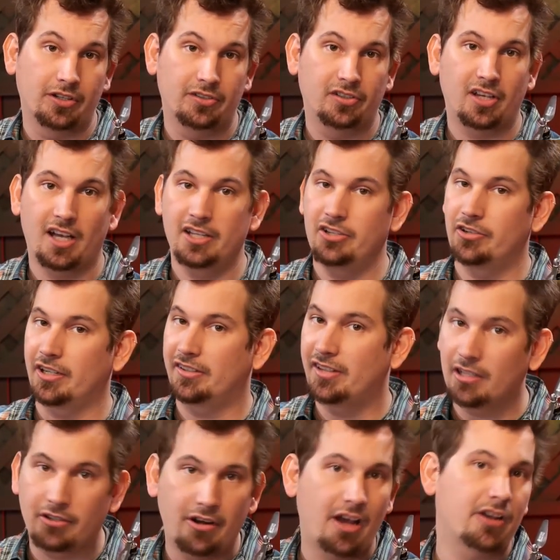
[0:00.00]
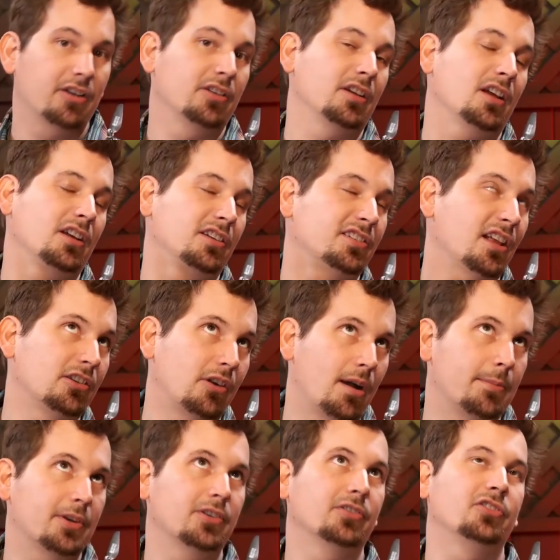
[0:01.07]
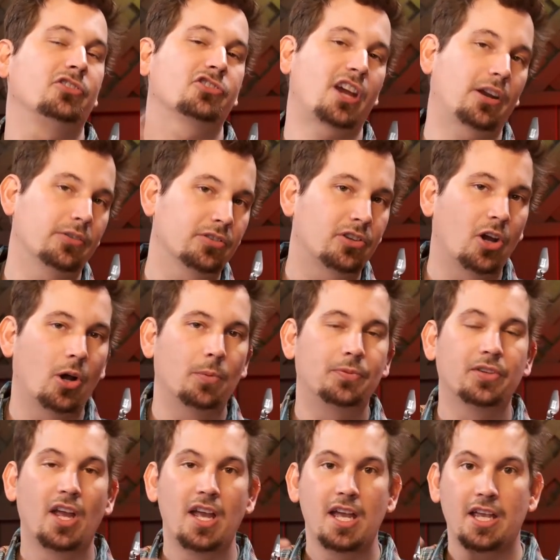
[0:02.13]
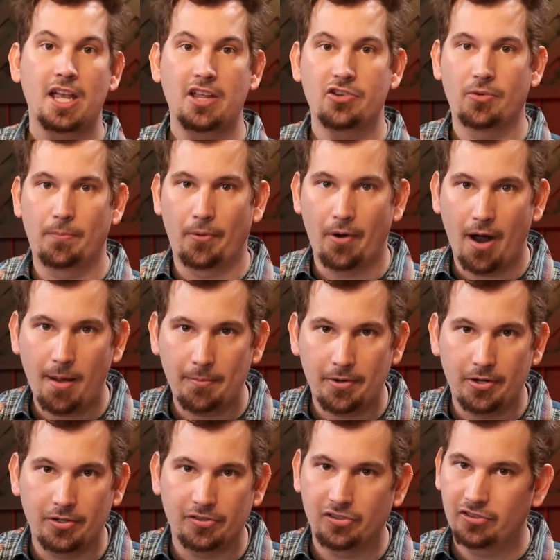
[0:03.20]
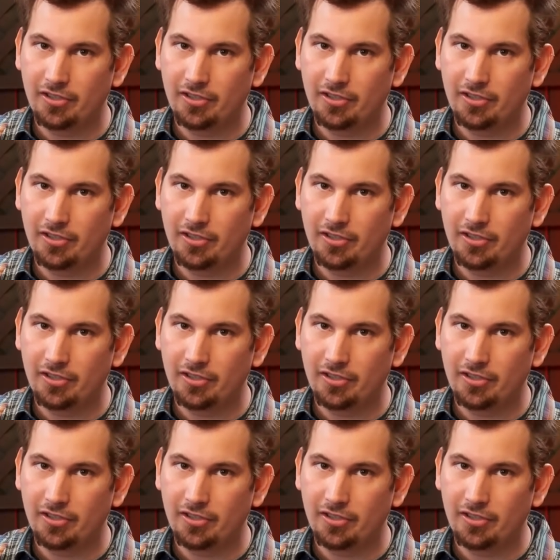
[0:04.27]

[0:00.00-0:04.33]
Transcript: It's got your accelerometers, your gyroscopes, and your barometers.